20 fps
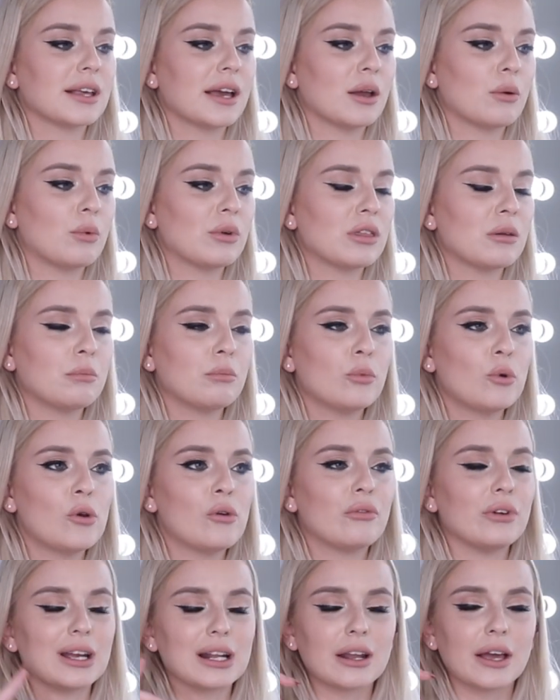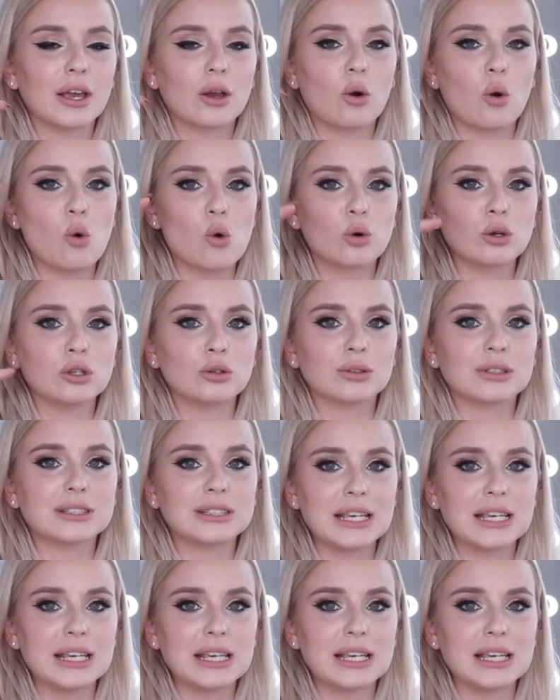like, with a movie, like, all you'll